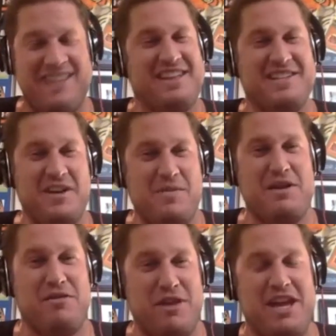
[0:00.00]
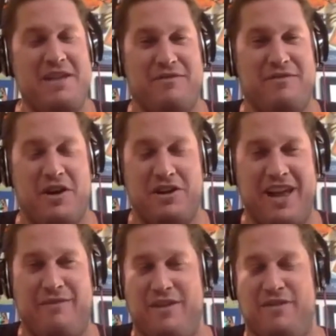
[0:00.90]
That's going to be a theme for
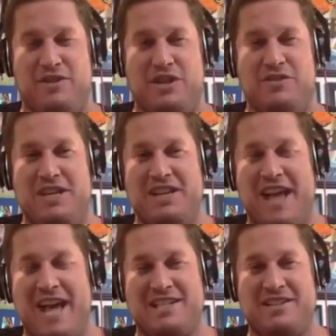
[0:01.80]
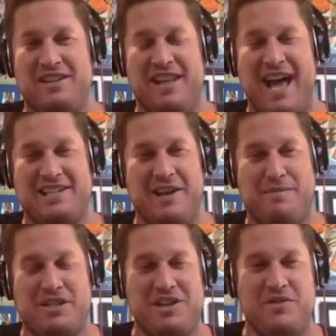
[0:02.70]
if, if you tuned in last last
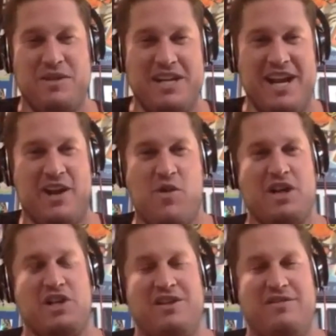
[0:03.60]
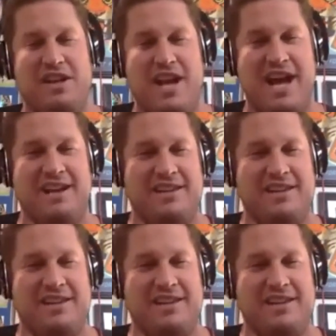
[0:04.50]
episode, we did a question of the night,